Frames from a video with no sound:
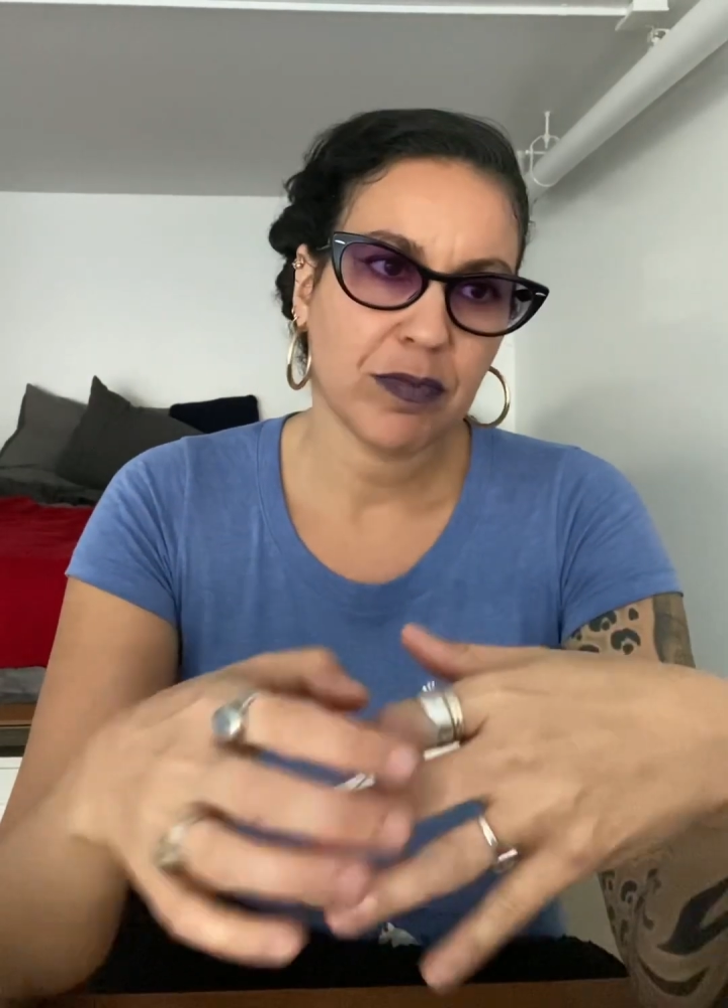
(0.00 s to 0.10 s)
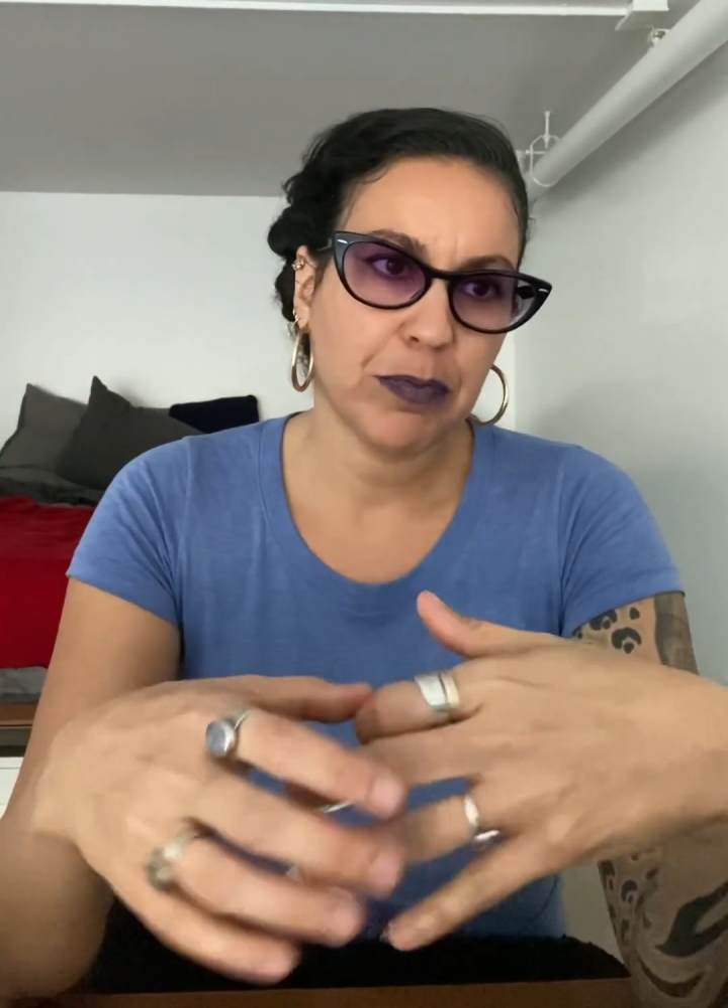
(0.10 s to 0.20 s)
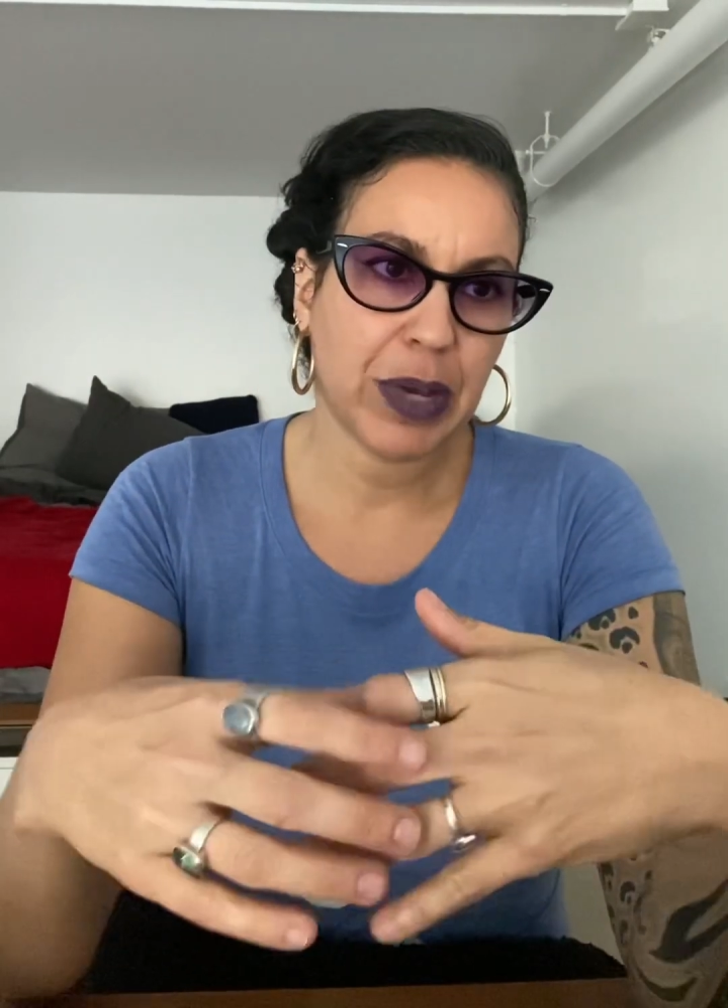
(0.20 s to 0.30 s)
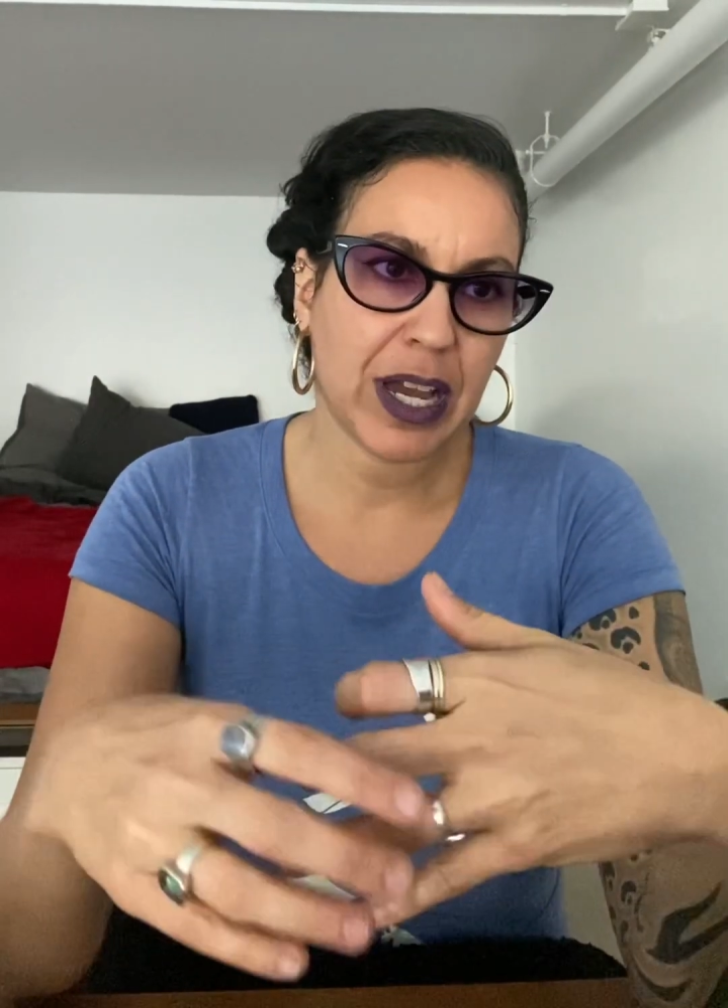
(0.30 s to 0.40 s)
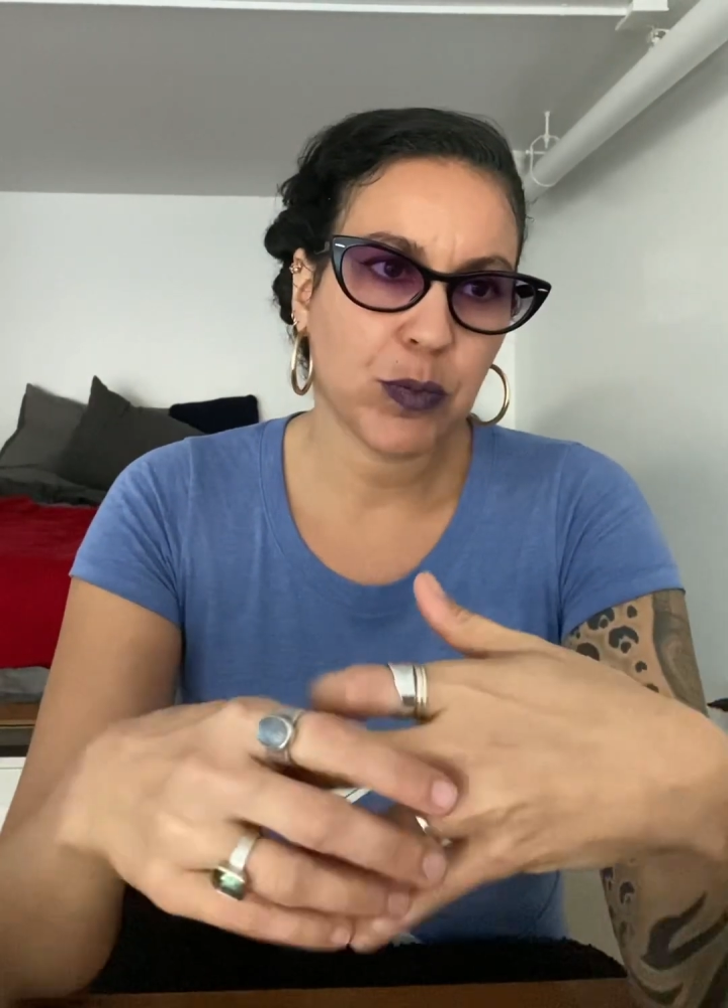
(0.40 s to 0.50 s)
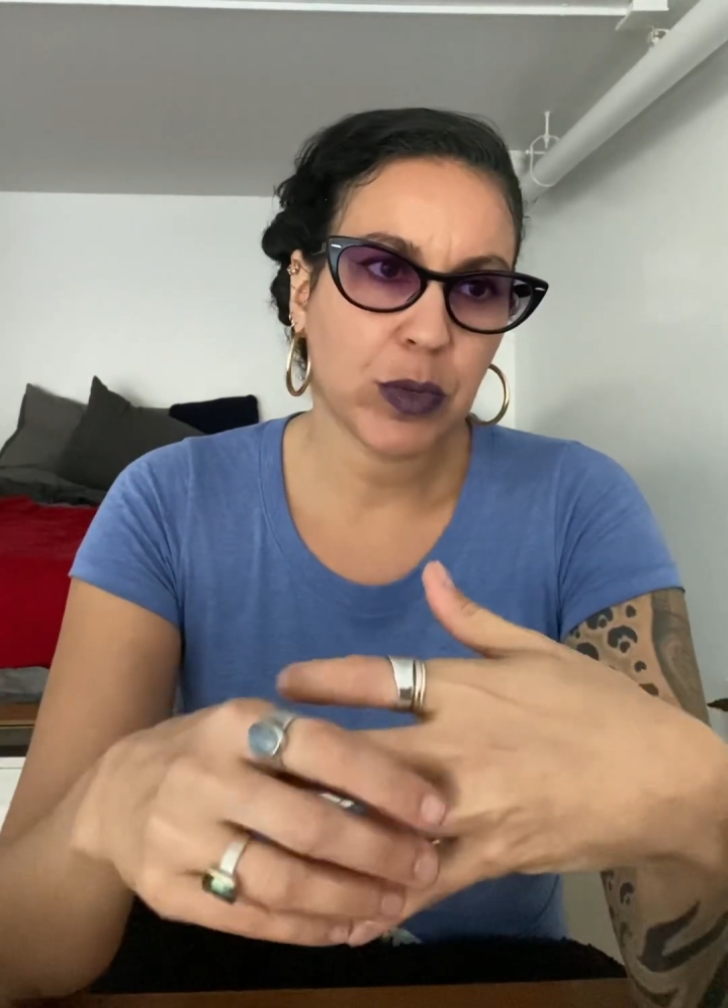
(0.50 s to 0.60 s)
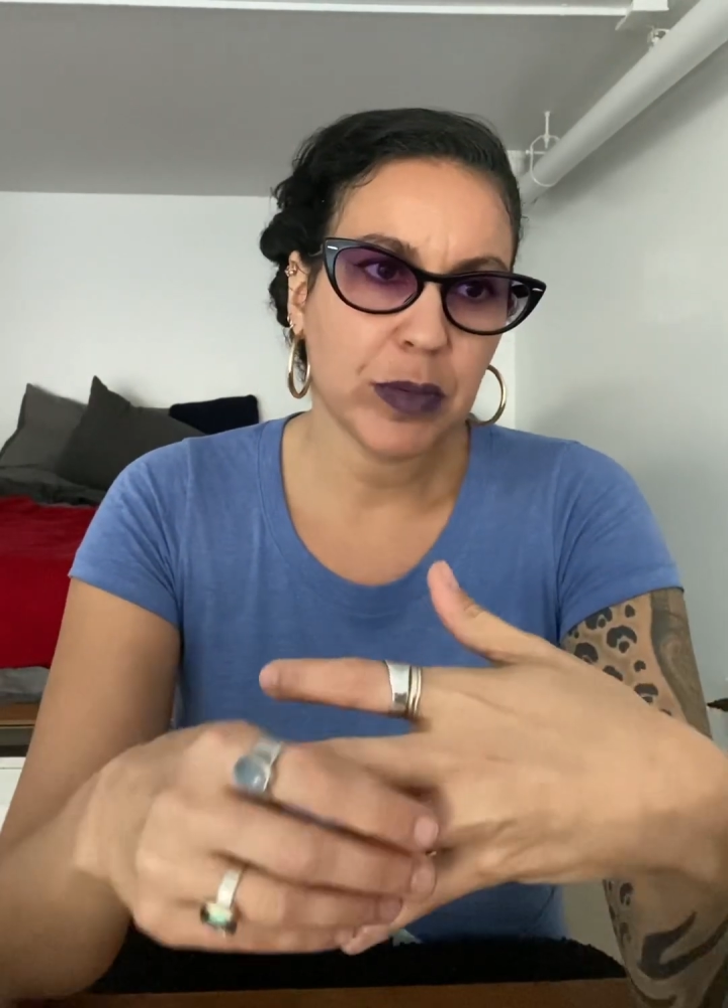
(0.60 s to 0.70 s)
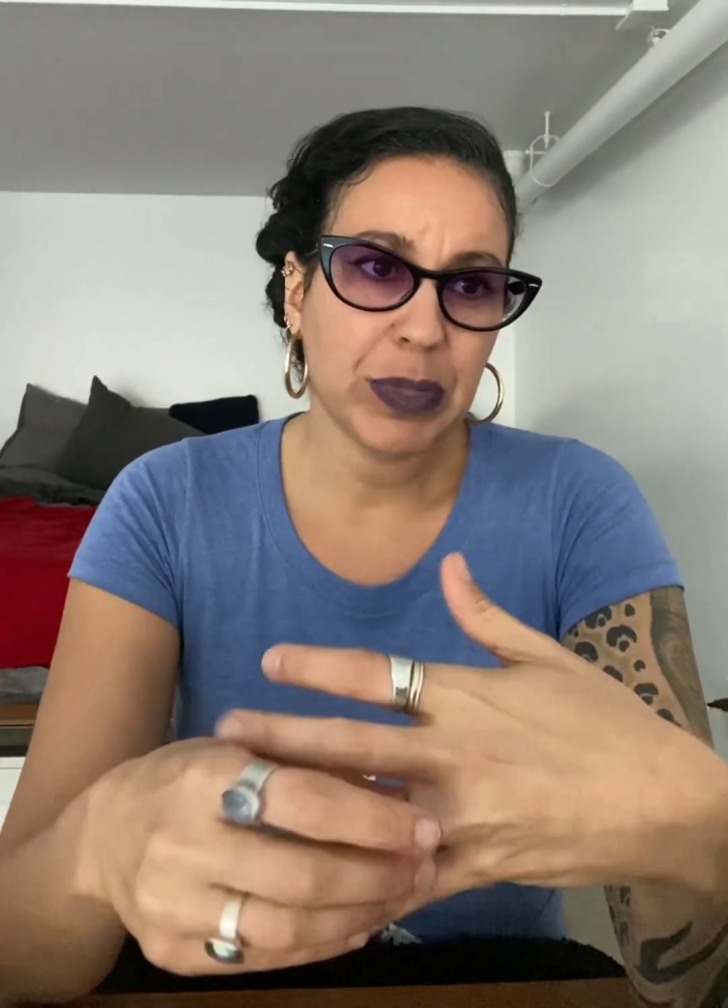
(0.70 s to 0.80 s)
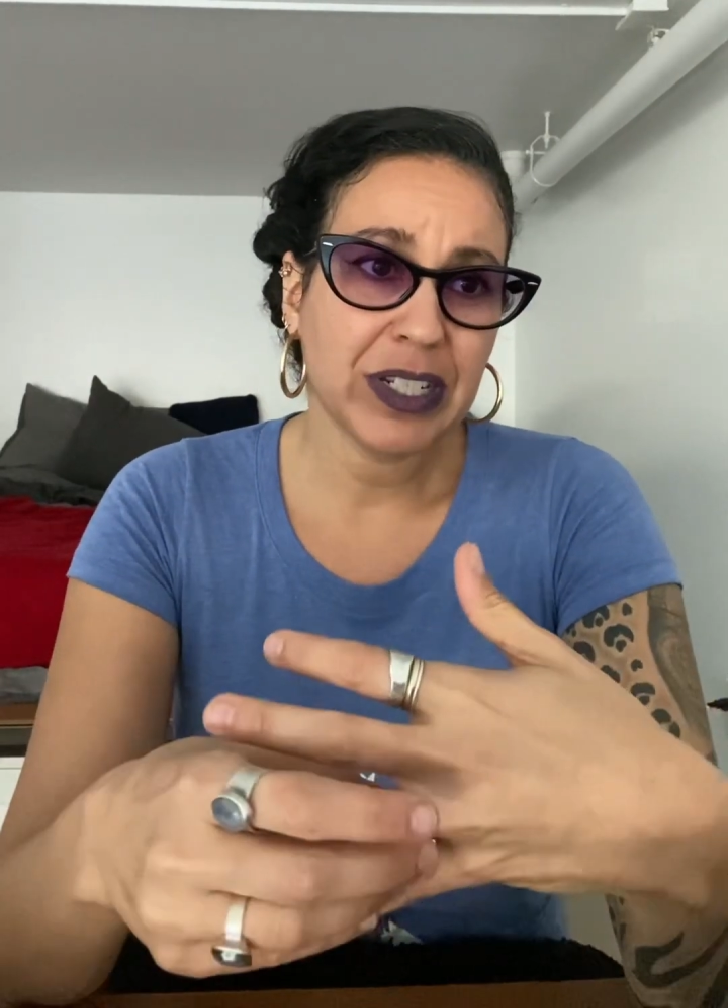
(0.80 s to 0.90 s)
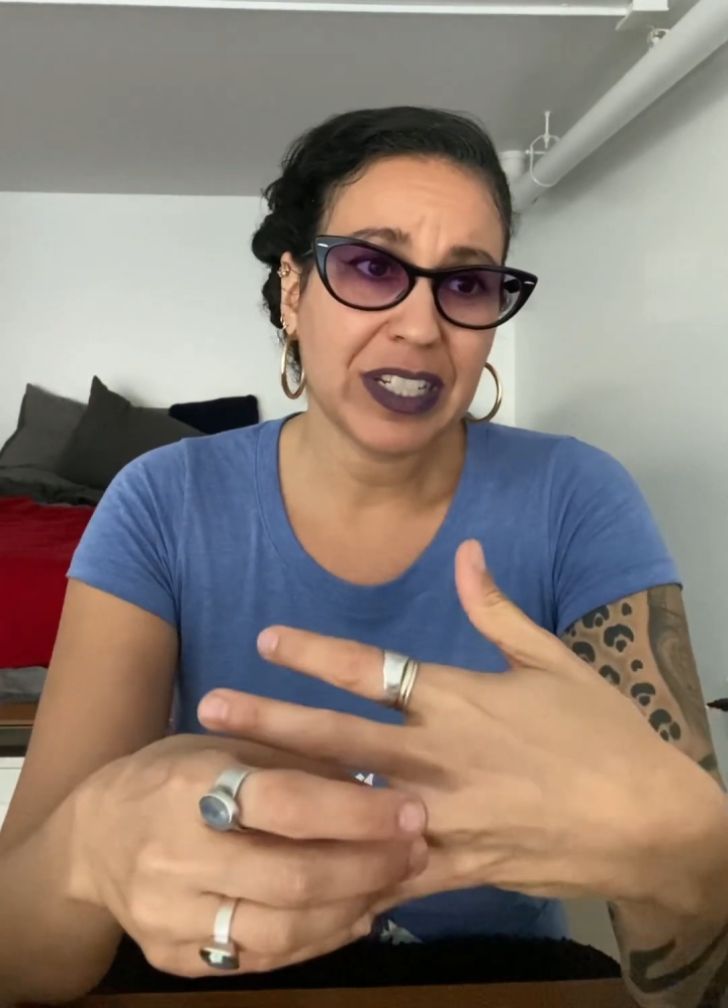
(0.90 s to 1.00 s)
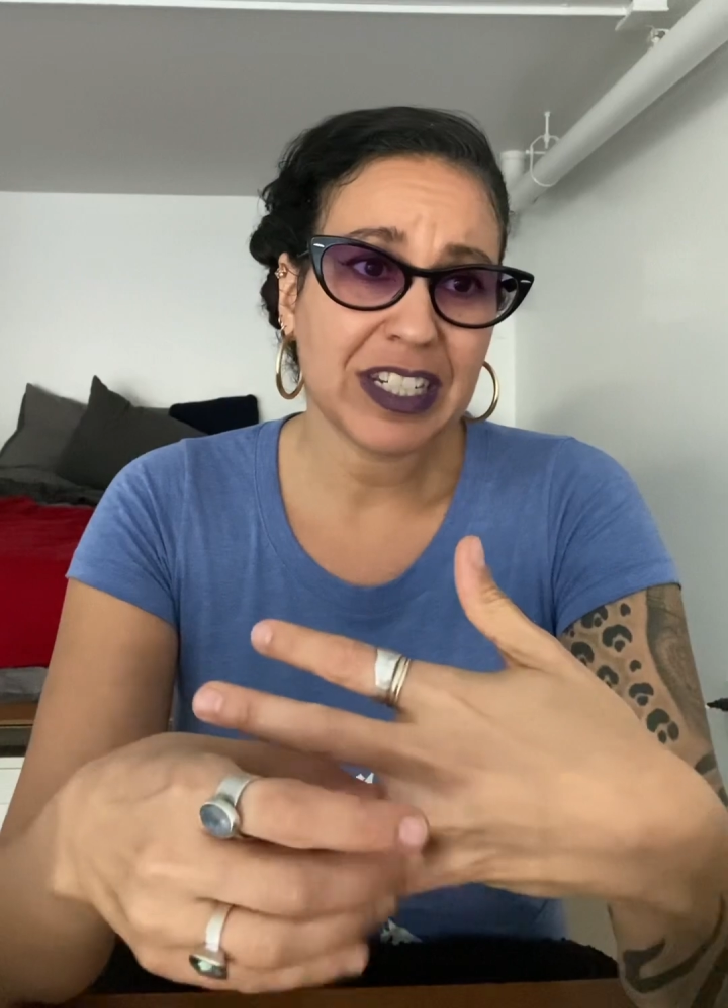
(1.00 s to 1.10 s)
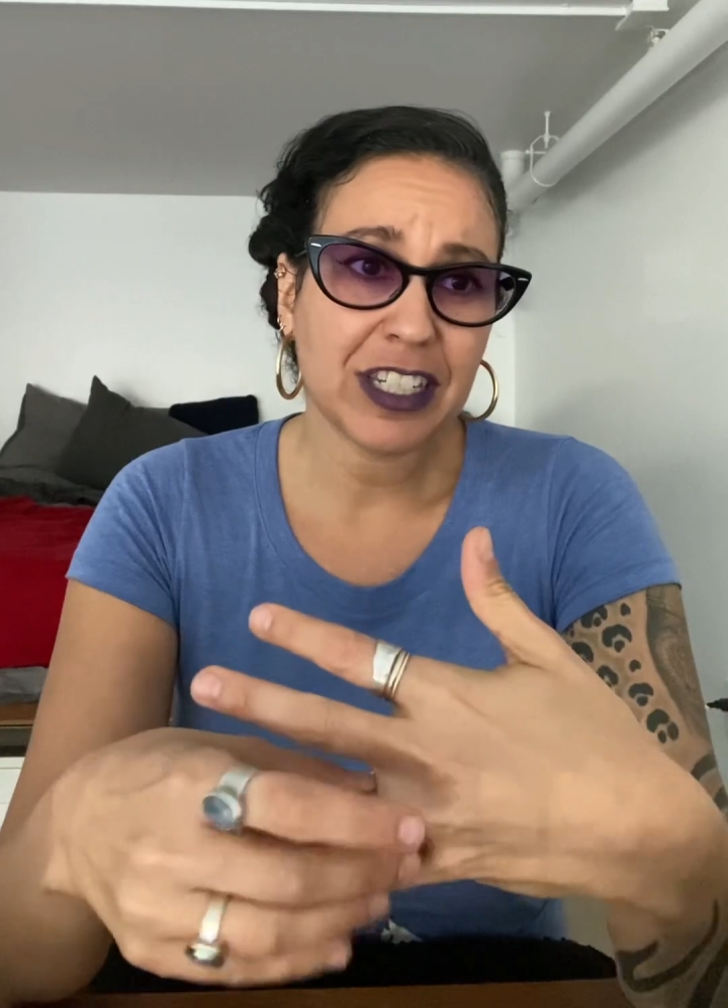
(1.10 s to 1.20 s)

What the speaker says: But we're building